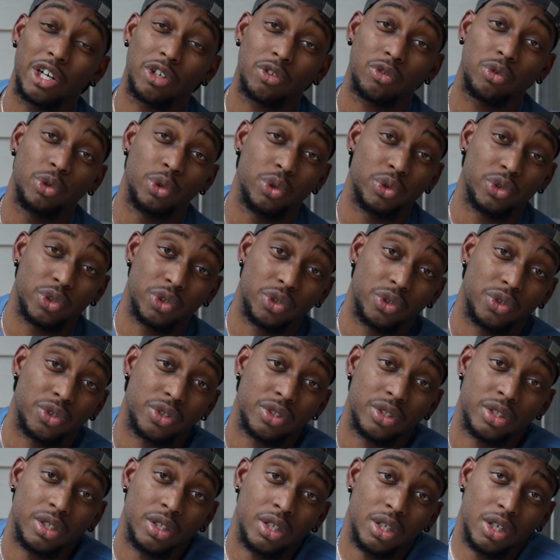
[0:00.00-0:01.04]

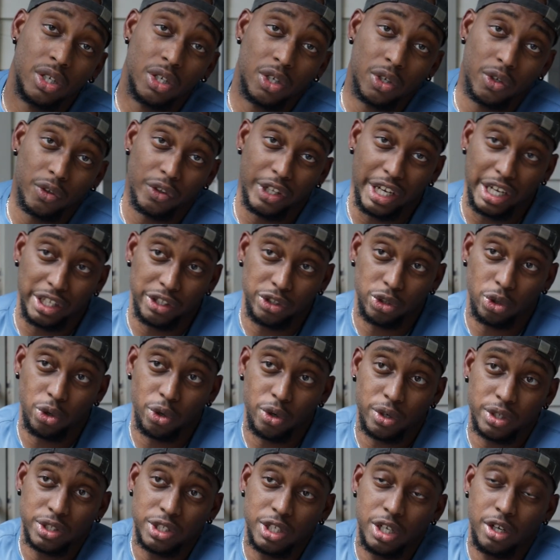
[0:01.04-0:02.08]
cruisers that
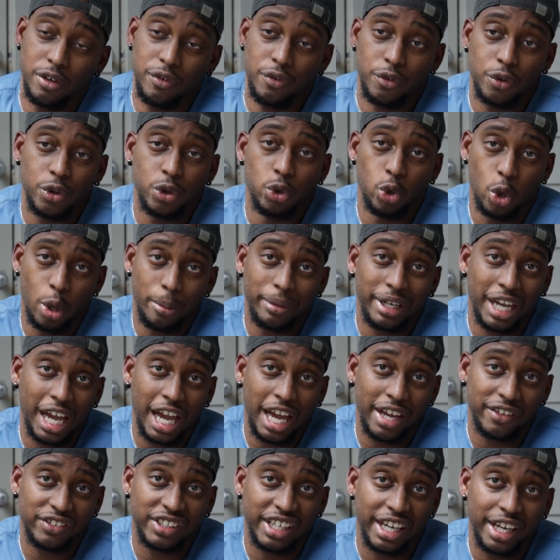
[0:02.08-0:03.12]
tour and stuff normally
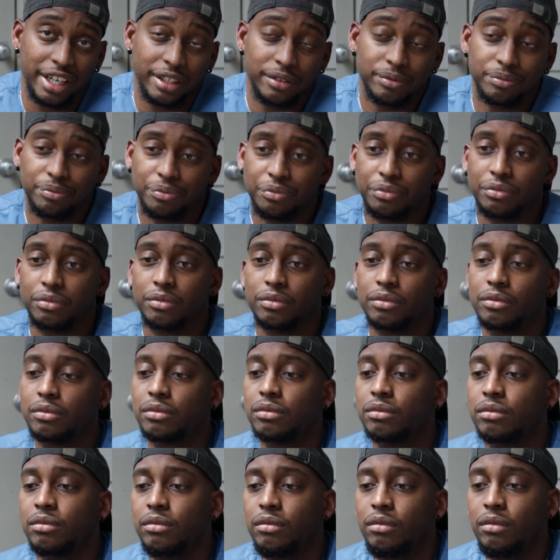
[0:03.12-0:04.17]
has that.
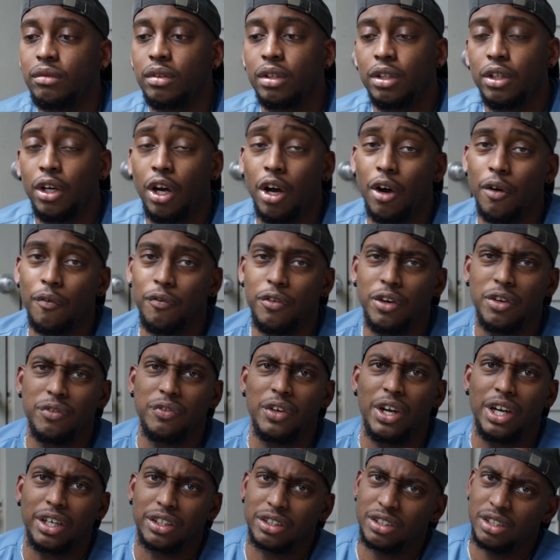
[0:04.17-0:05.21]
Fun
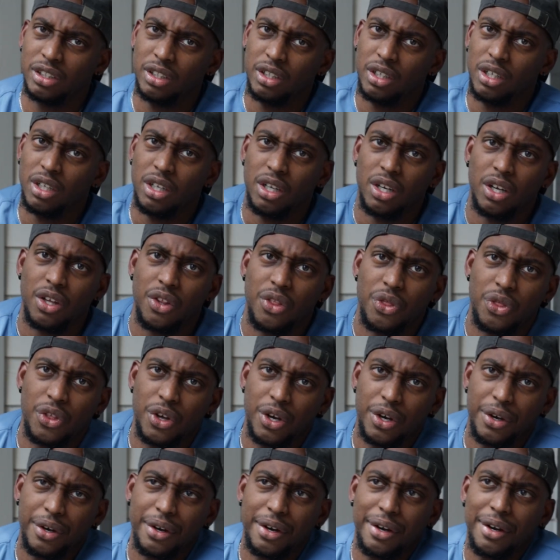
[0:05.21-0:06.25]
fact:
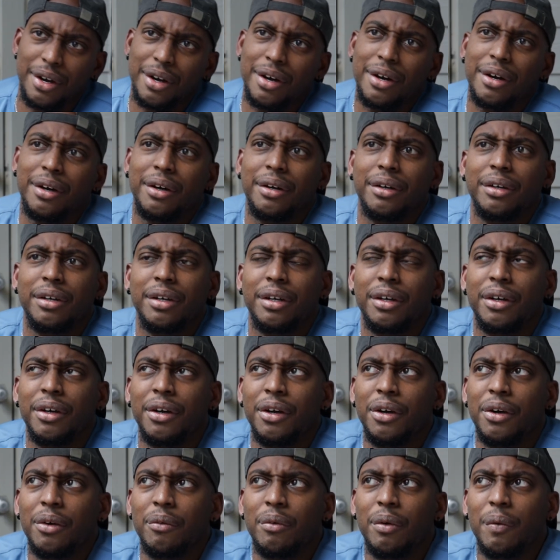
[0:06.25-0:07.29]
the
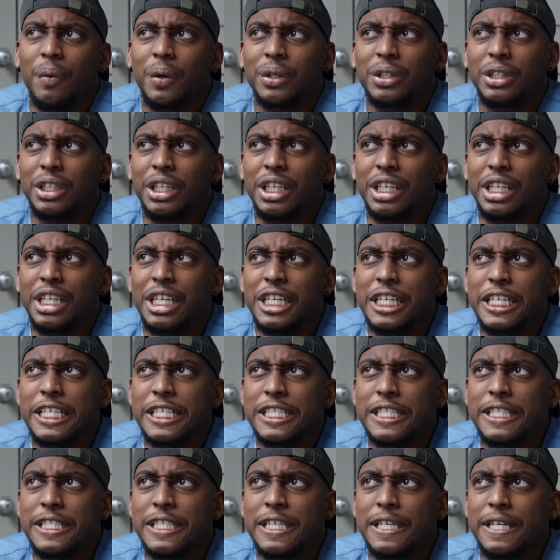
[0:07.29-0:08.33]
what it
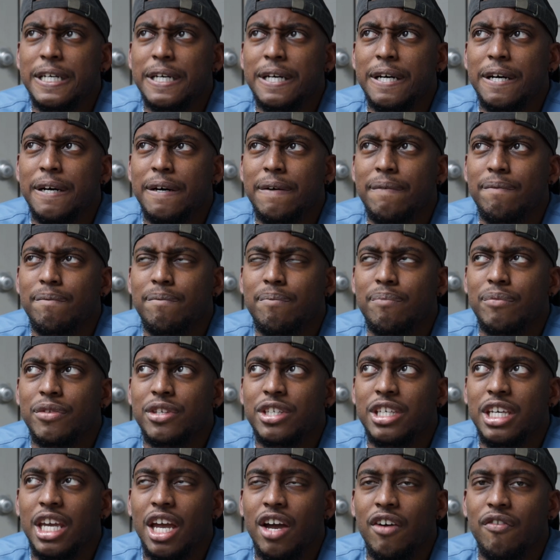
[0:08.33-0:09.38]
is, the
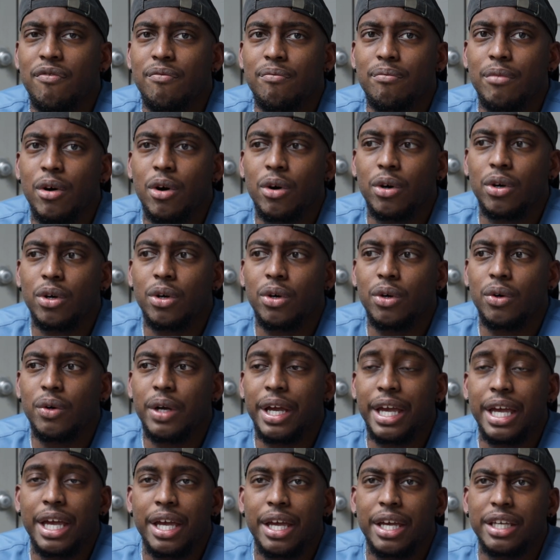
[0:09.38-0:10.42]
CF Moto
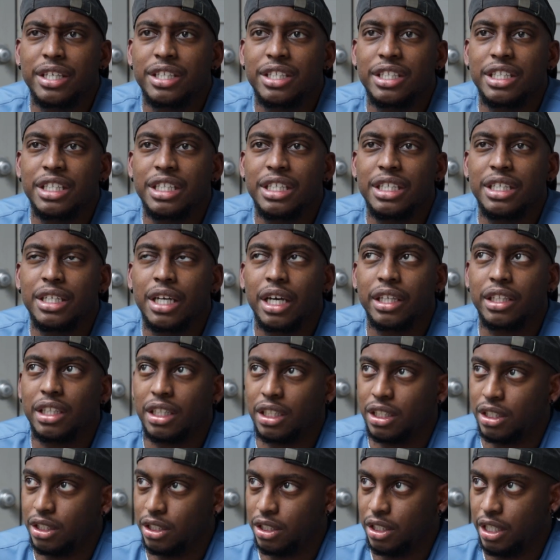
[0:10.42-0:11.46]
SC, I
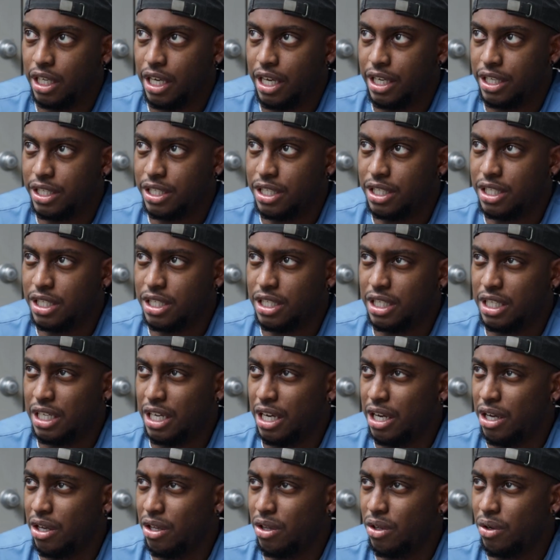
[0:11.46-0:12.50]
think
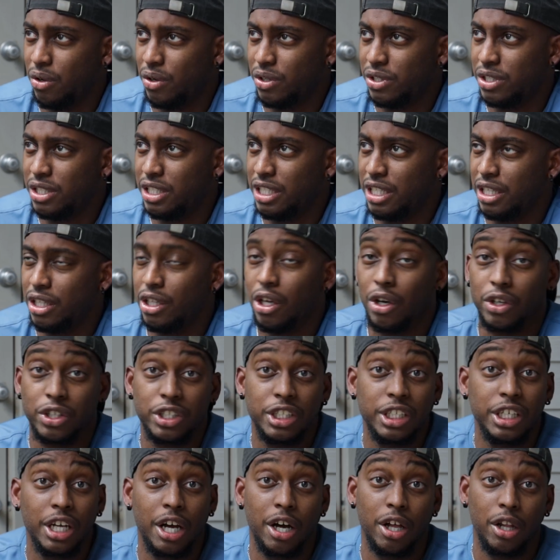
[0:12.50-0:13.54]
SCL or
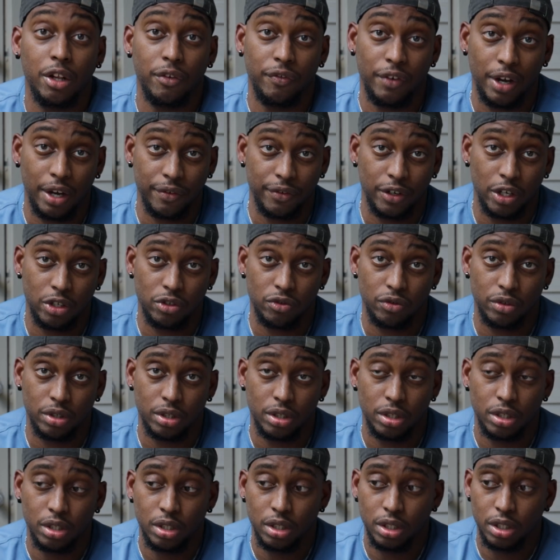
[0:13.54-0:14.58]
CL 500.
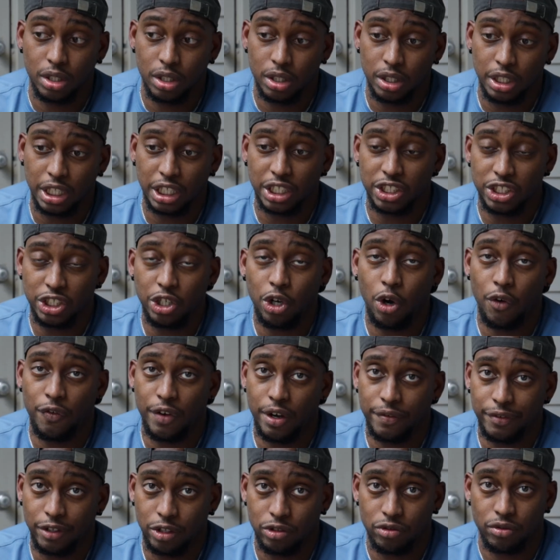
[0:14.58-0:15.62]
I think it's CL
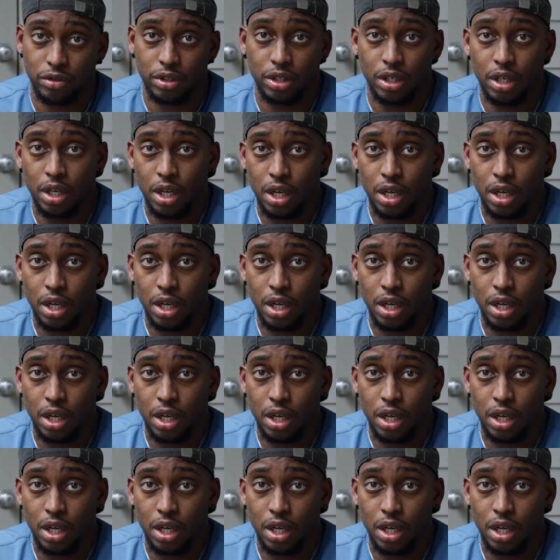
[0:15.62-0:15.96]
500.